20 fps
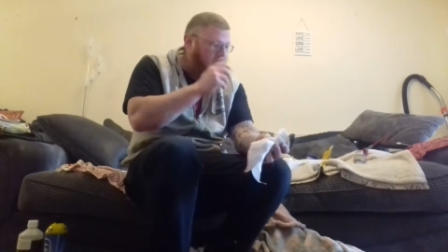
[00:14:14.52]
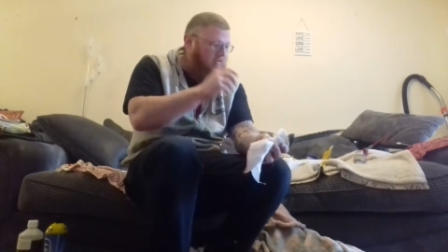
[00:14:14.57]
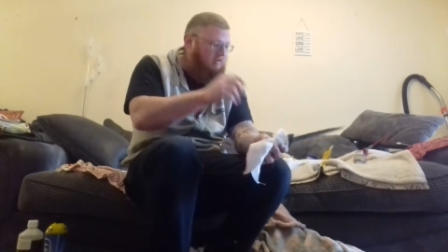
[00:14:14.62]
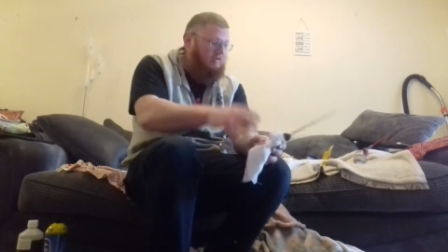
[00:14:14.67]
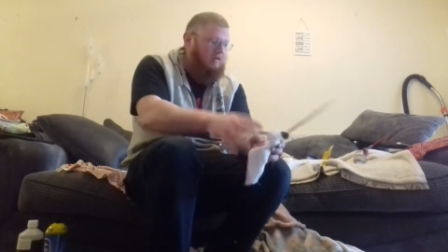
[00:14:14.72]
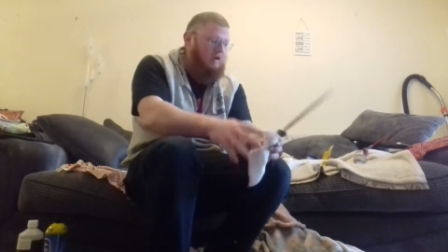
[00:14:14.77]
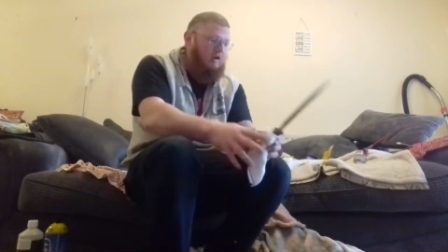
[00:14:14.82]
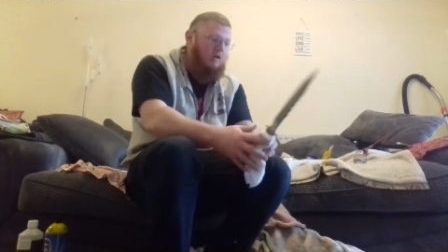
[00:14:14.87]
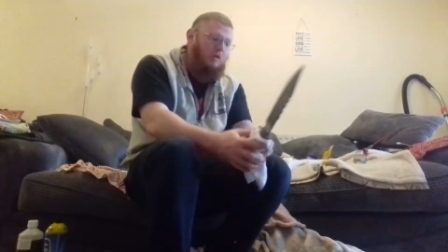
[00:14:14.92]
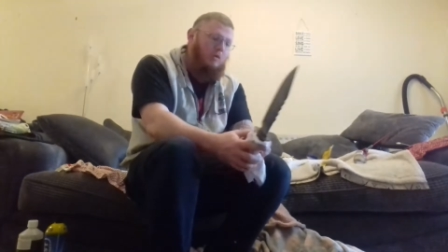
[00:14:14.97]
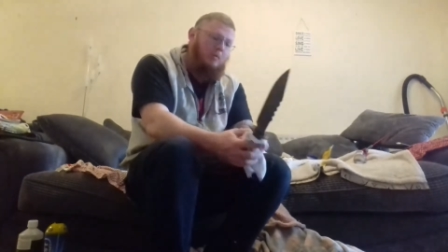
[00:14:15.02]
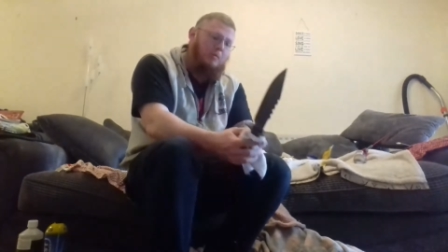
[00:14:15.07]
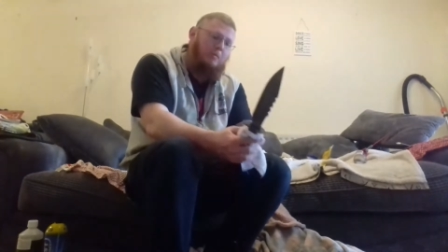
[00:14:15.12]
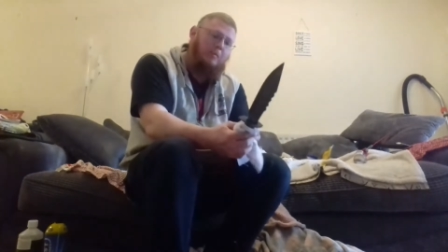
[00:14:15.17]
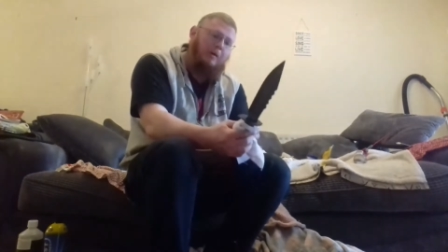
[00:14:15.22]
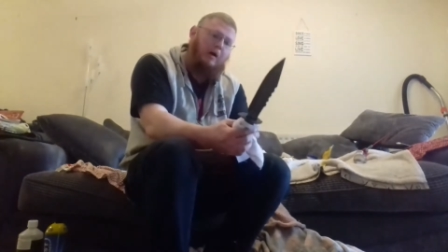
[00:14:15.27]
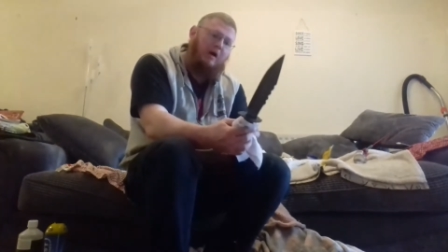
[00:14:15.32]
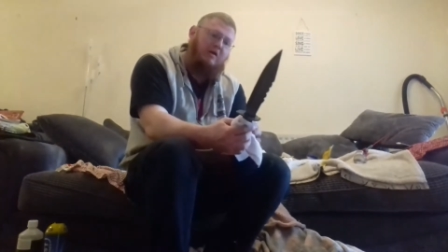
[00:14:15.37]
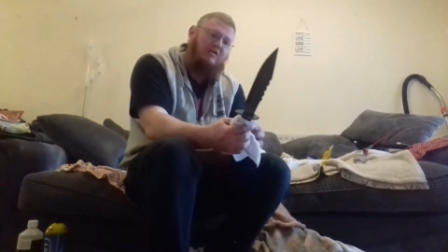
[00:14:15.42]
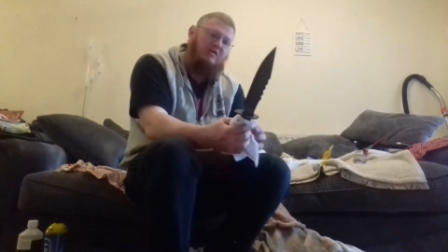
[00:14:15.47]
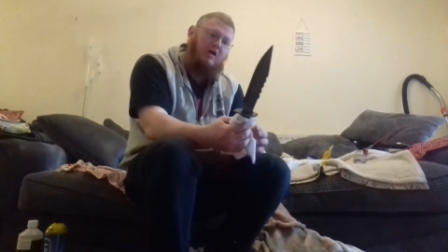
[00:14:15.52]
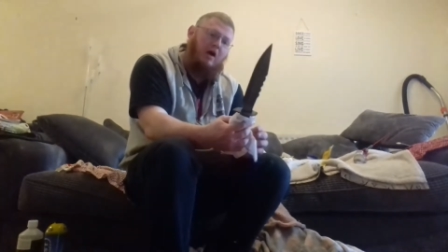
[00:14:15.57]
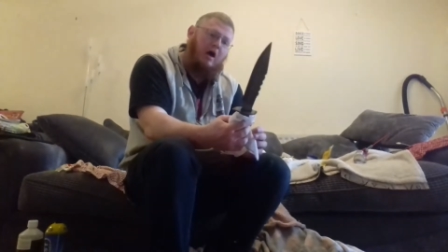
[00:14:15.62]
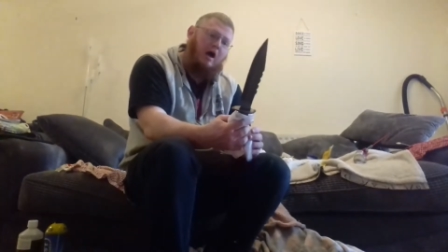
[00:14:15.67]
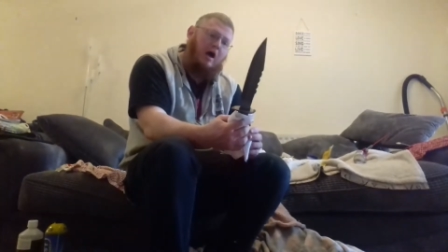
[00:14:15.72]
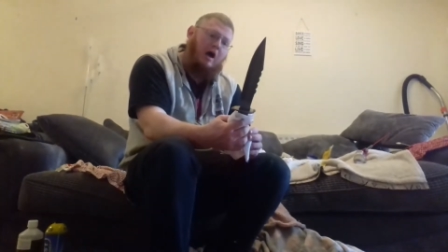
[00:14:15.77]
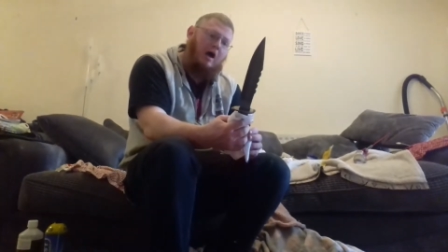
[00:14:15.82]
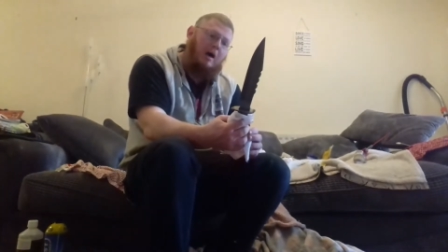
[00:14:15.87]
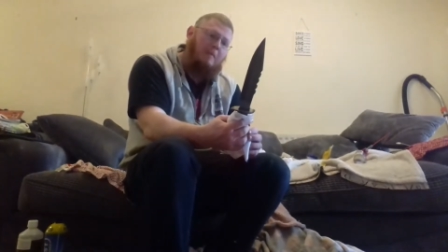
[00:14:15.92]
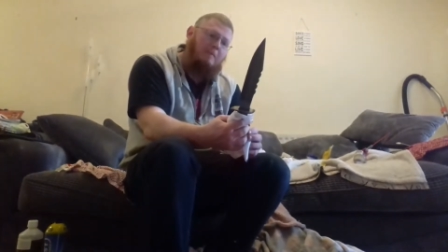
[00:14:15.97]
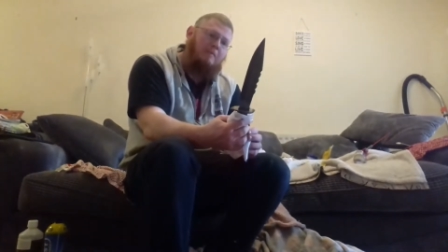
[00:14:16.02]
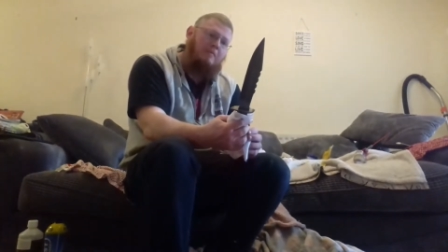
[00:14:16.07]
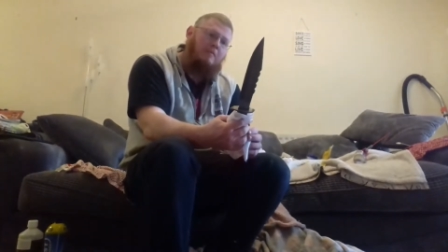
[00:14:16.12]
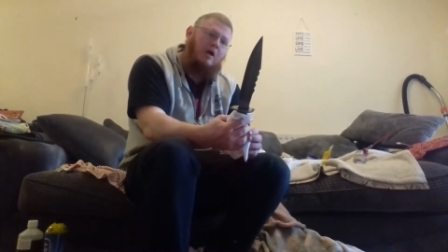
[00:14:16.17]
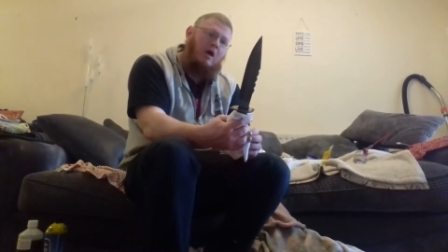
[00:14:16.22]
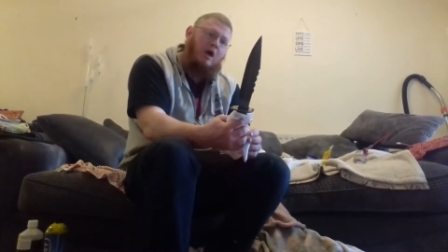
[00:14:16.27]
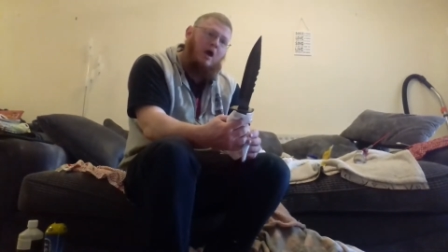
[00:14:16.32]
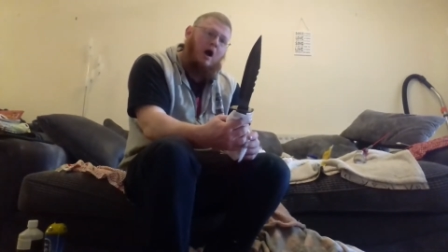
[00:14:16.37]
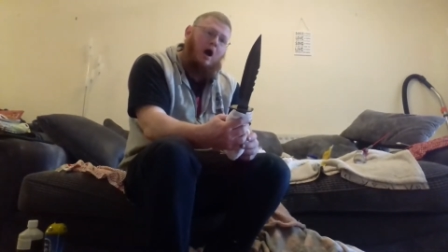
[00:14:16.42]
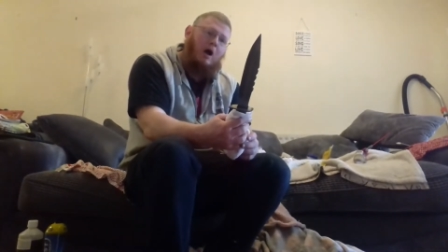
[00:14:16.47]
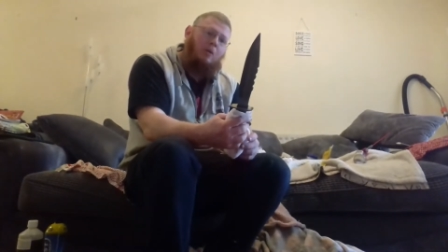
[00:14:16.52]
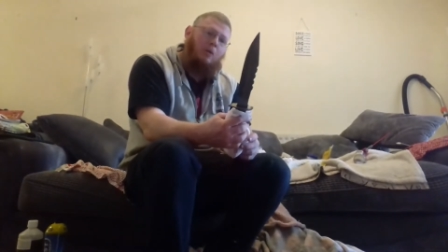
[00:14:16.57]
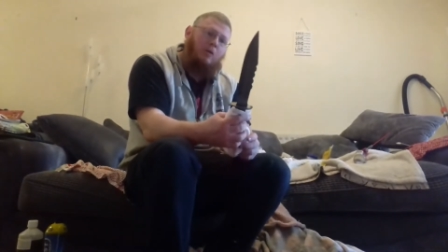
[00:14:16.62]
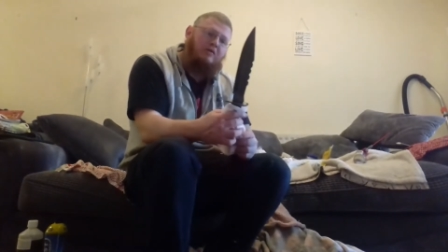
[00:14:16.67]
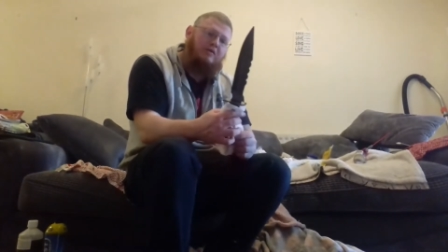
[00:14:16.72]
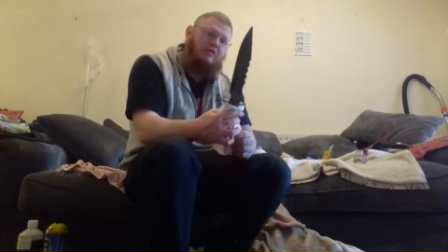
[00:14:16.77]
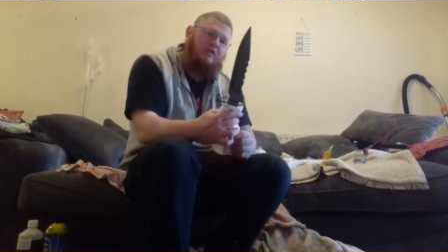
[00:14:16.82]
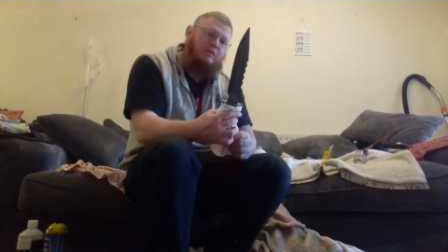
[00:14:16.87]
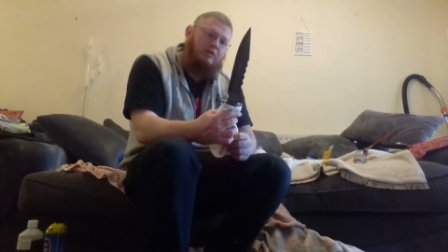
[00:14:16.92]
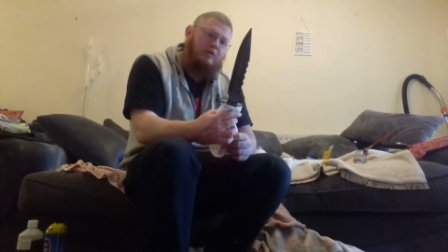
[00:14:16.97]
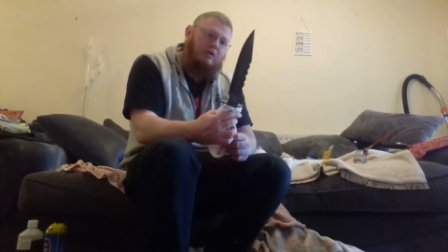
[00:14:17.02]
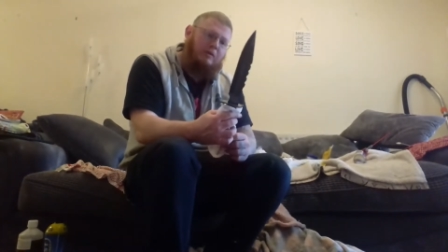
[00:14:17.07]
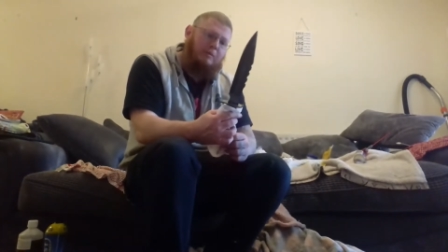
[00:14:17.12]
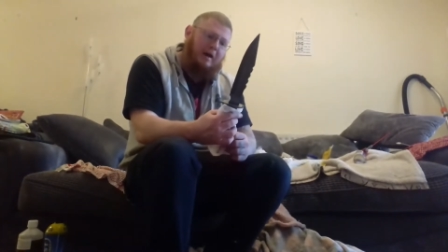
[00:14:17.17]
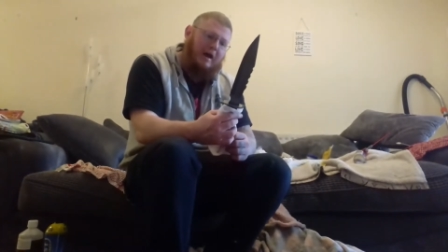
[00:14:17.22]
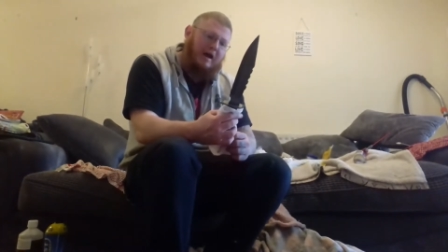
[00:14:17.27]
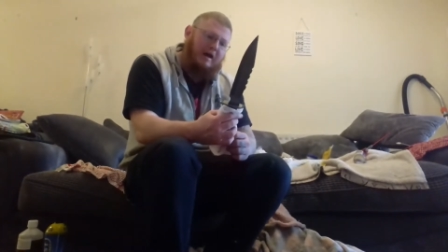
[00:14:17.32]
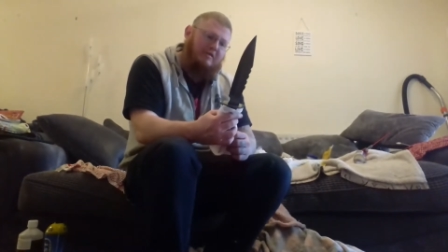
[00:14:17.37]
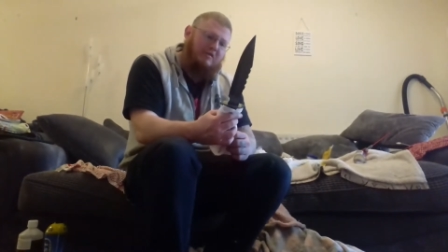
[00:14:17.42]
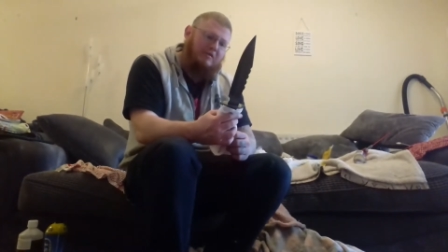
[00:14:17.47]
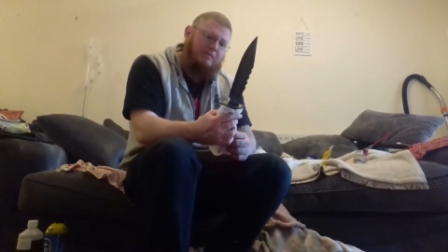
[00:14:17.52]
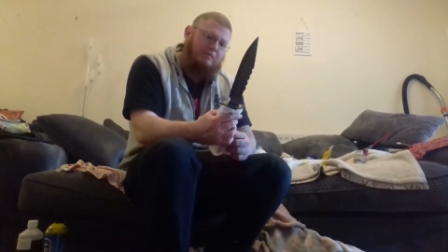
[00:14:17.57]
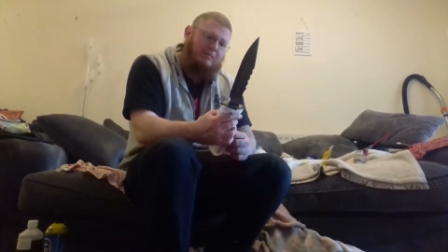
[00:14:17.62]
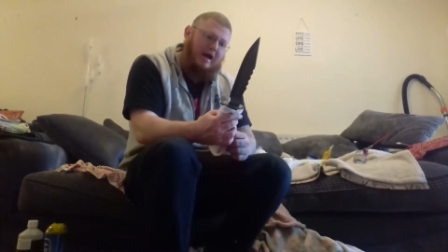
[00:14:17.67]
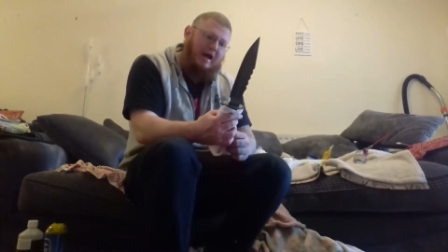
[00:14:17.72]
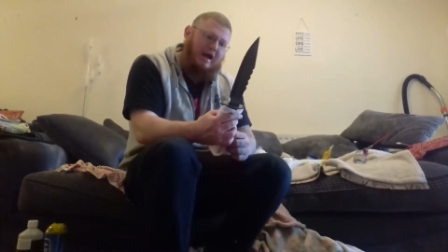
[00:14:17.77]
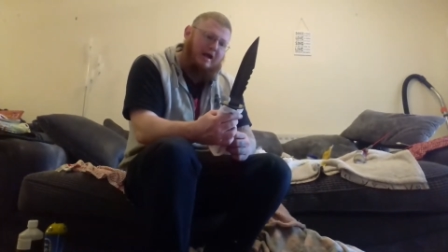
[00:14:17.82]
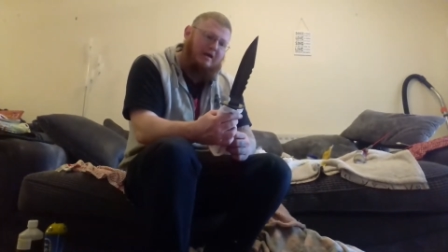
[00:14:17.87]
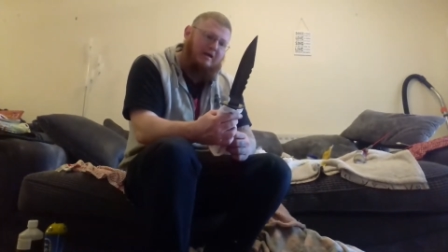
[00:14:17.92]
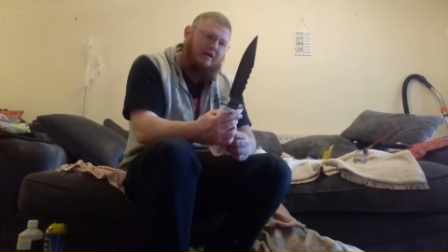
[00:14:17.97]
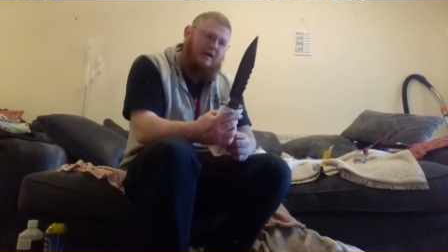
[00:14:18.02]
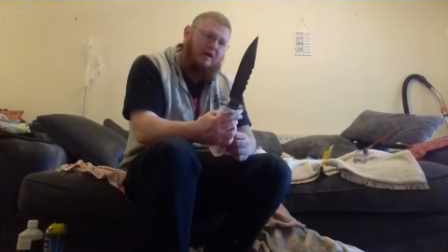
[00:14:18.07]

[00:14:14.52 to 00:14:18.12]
steel, but I wanted to bring the pattern back,